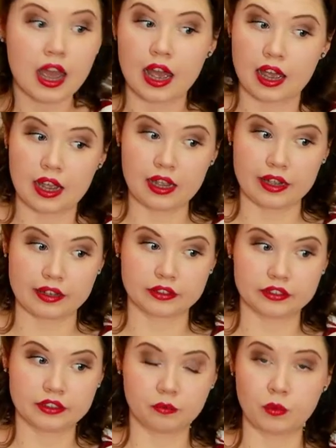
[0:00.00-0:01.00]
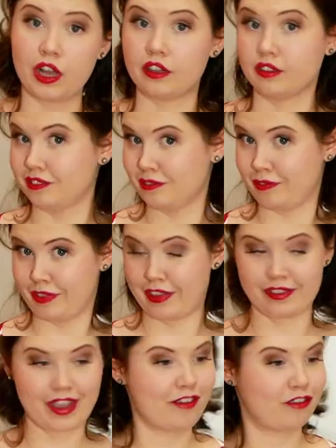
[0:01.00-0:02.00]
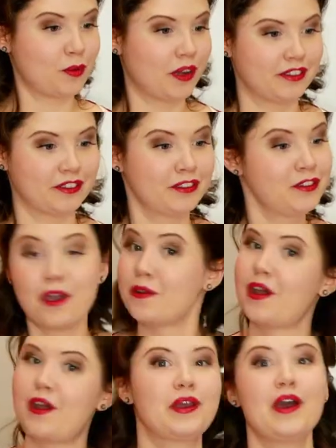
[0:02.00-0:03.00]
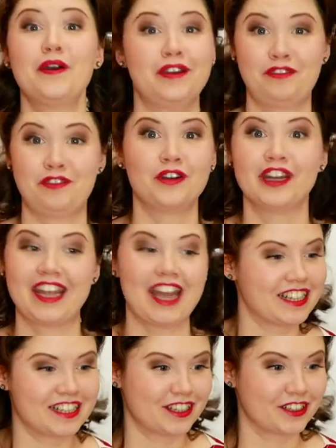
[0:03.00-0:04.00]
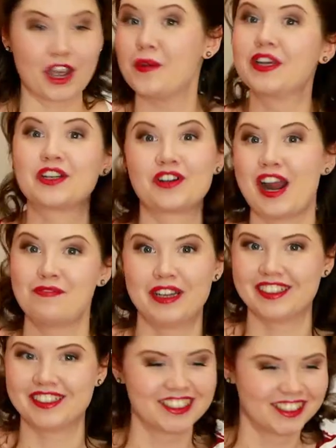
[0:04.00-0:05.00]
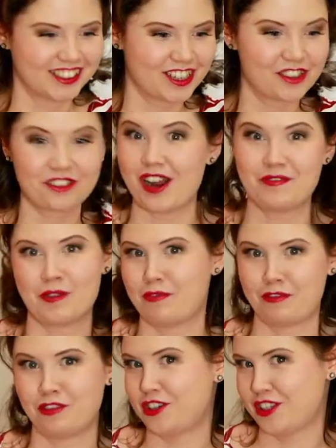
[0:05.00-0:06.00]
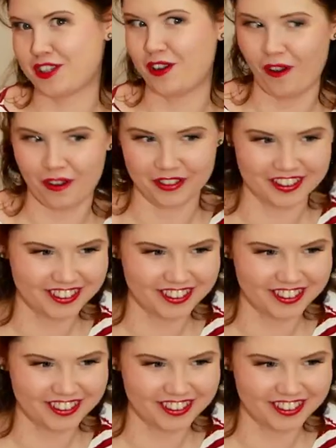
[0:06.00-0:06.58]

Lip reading: Ah, well, everyone, go, go, go. If you're in Canada, go and grab it. Grab it before it's gone.